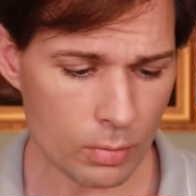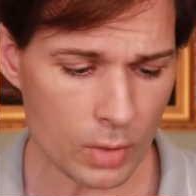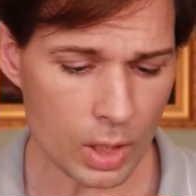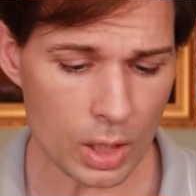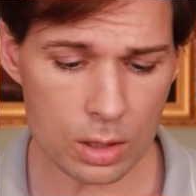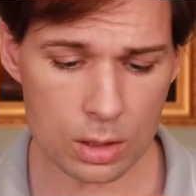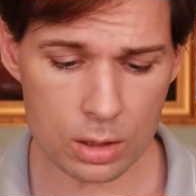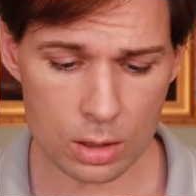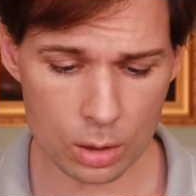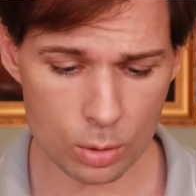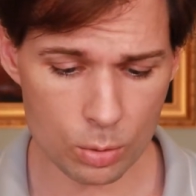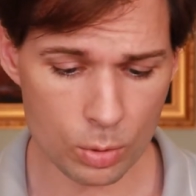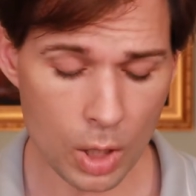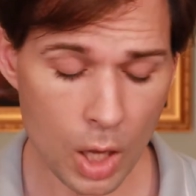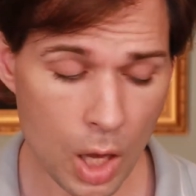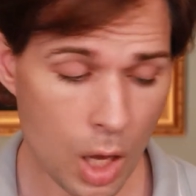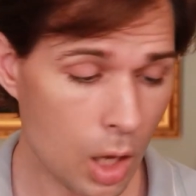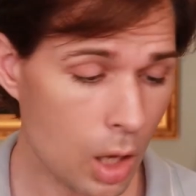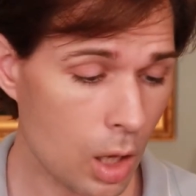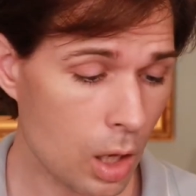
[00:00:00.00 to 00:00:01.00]
So
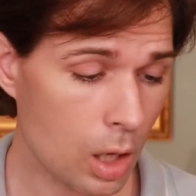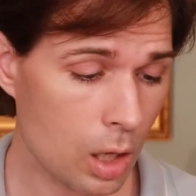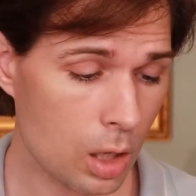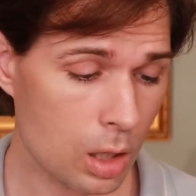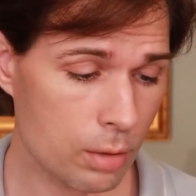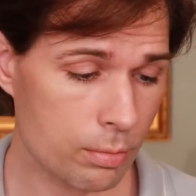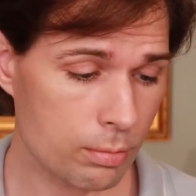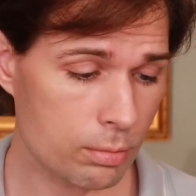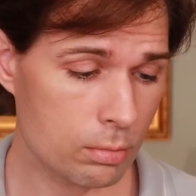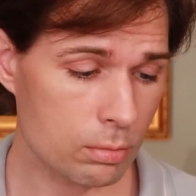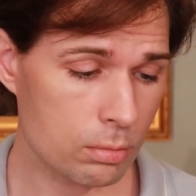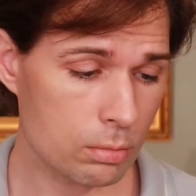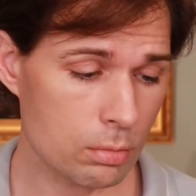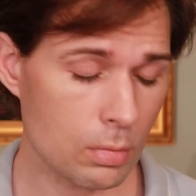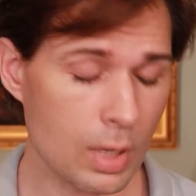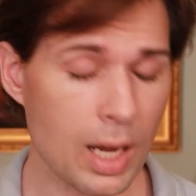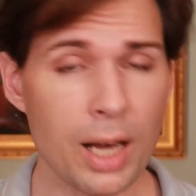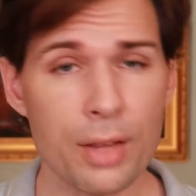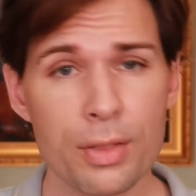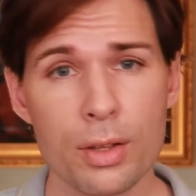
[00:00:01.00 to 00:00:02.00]

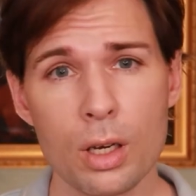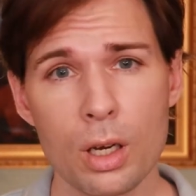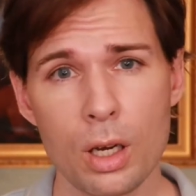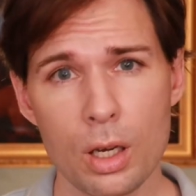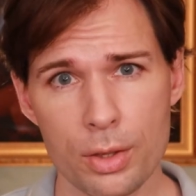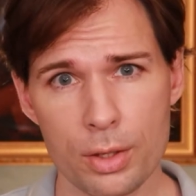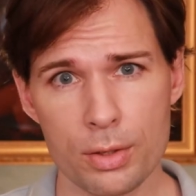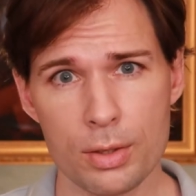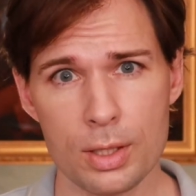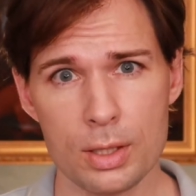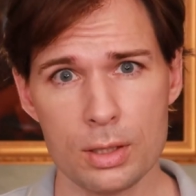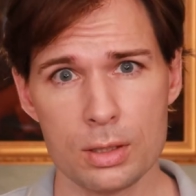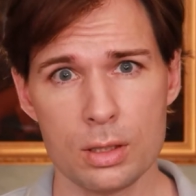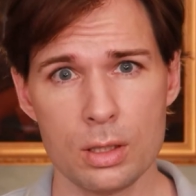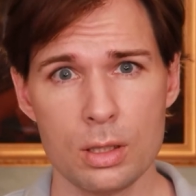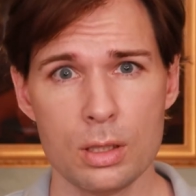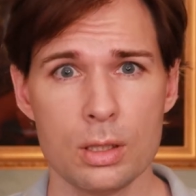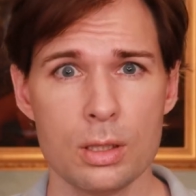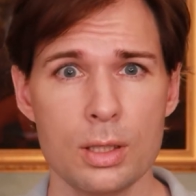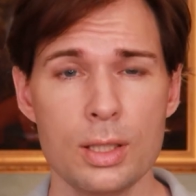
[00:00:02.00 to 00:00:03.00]
are there other things
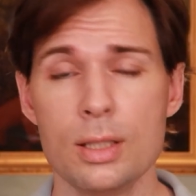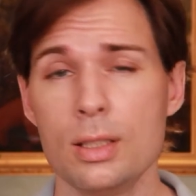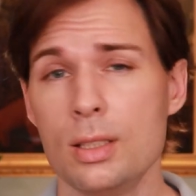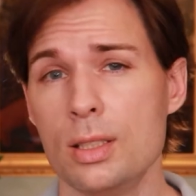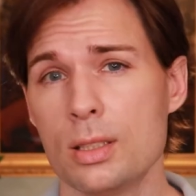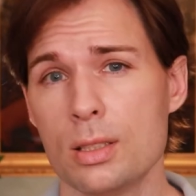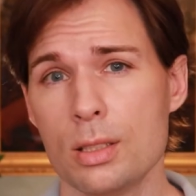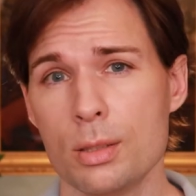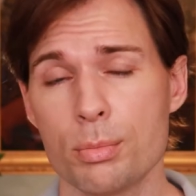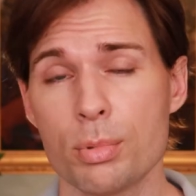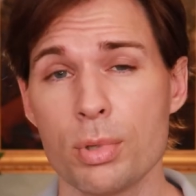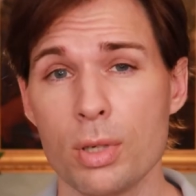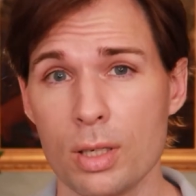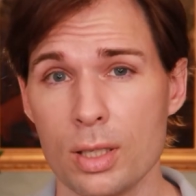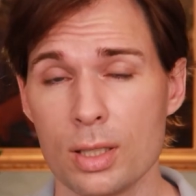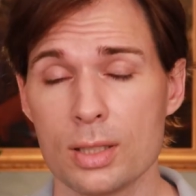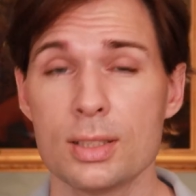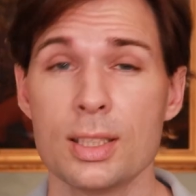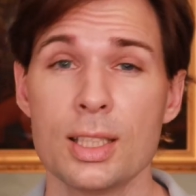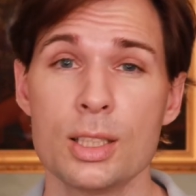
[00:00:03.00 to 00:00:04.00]
in these
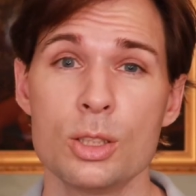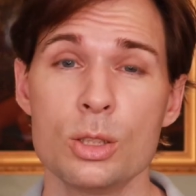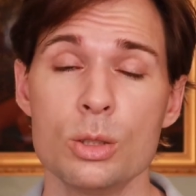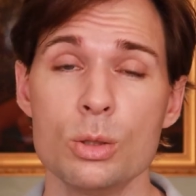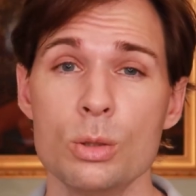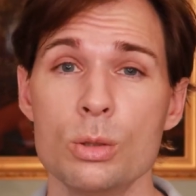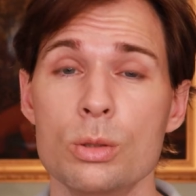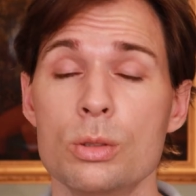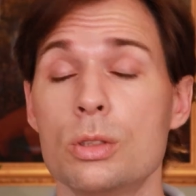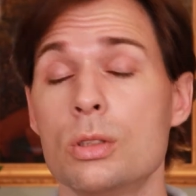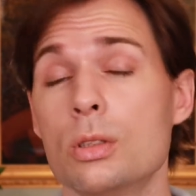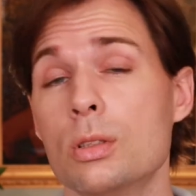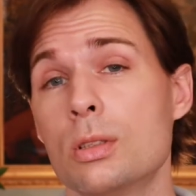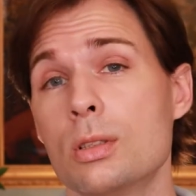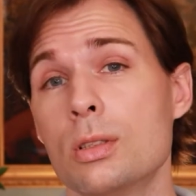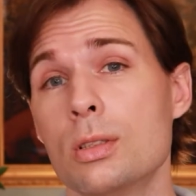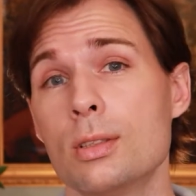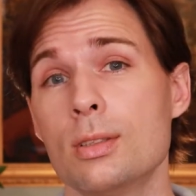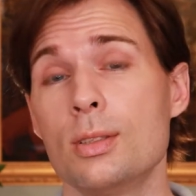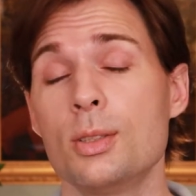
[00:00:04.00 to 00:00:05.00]
products that you
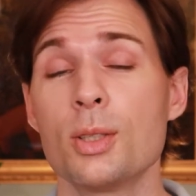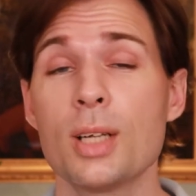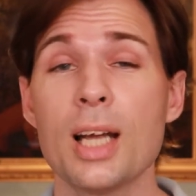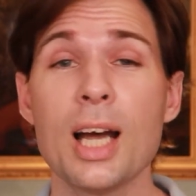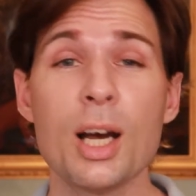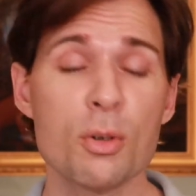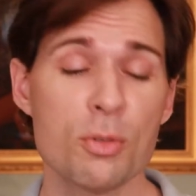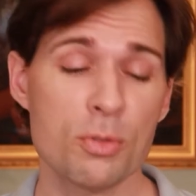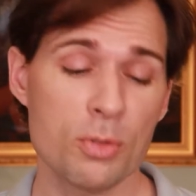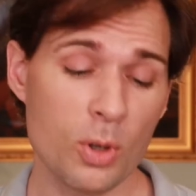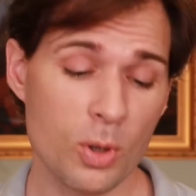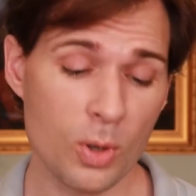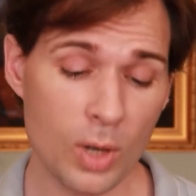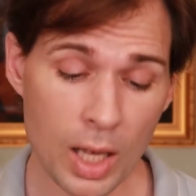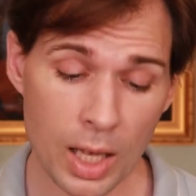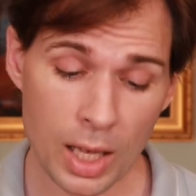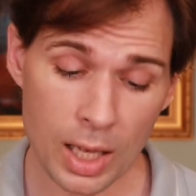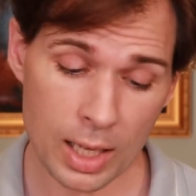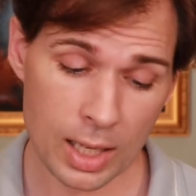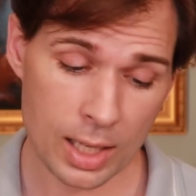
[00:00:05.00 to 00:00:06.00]
should look out for?
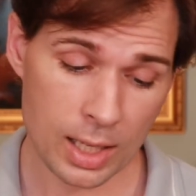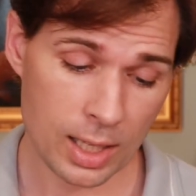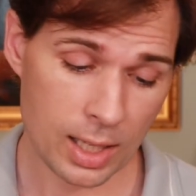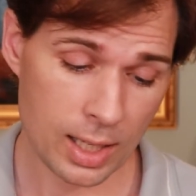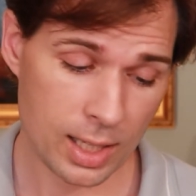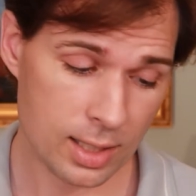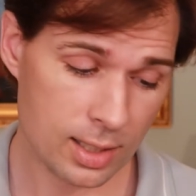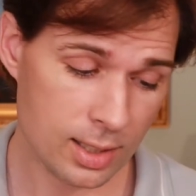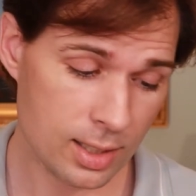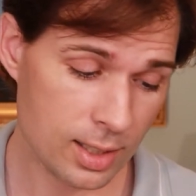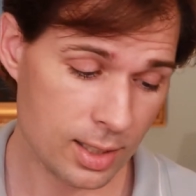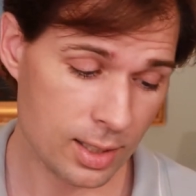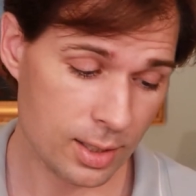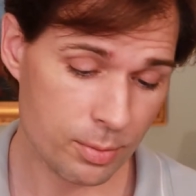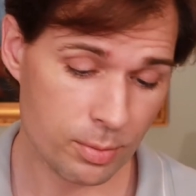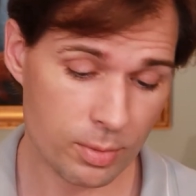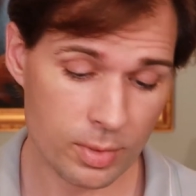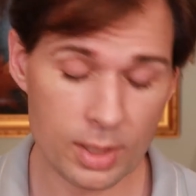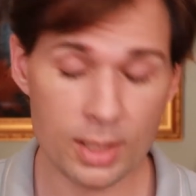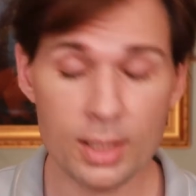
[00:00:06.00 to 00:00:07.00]

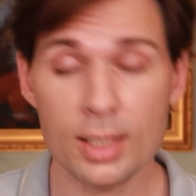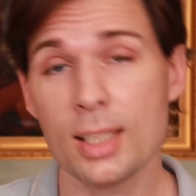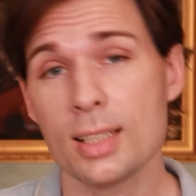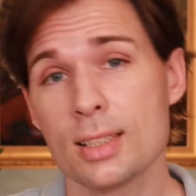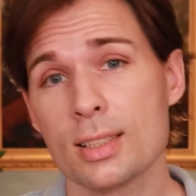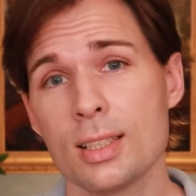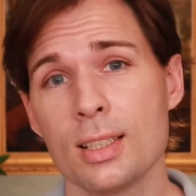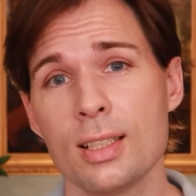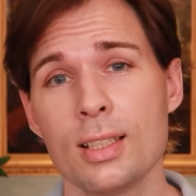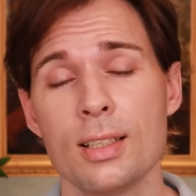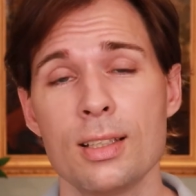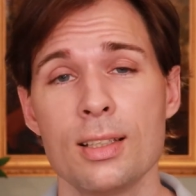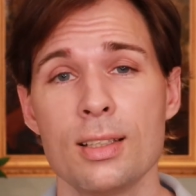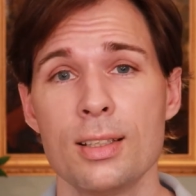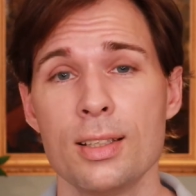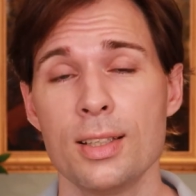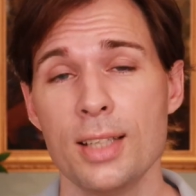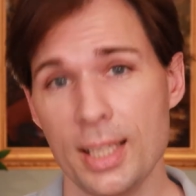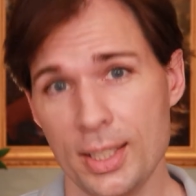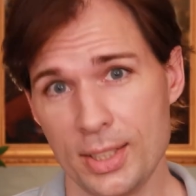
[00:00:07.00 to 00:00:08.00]
And yes,
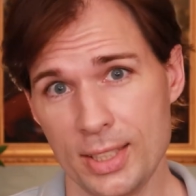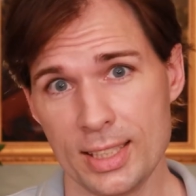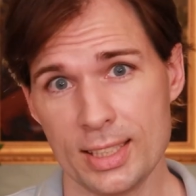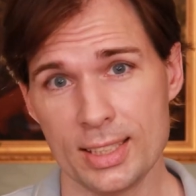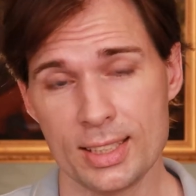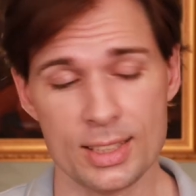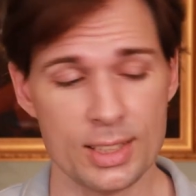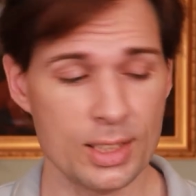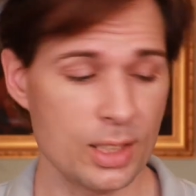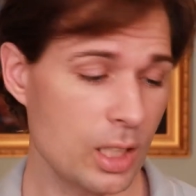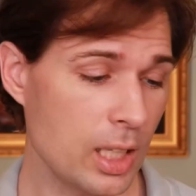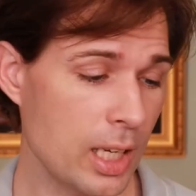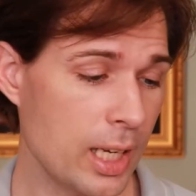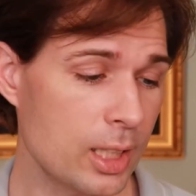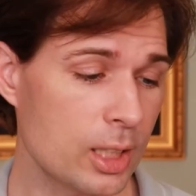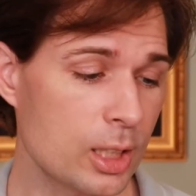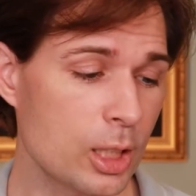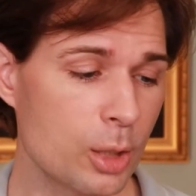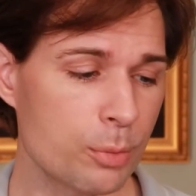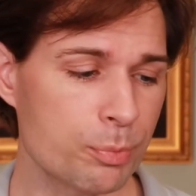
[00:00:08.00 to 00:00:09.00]
there is.
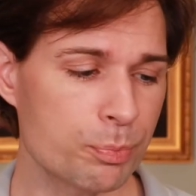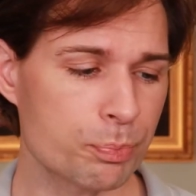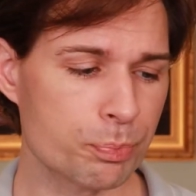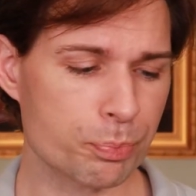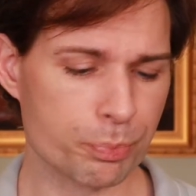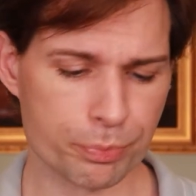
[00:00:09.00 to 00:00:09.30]
And